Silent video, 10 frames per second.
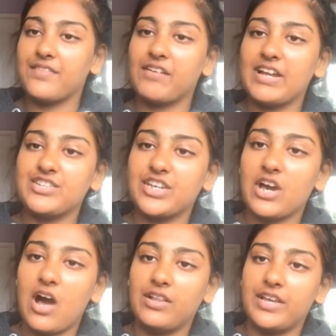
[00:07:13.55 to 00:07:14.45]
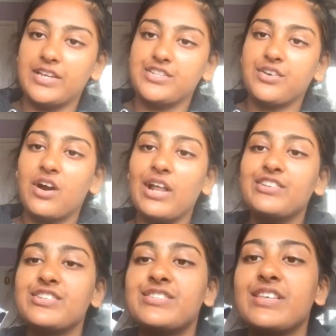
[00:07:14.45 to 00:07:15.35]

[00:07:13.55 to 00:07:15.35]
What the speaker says: They're actually colored. You can't actually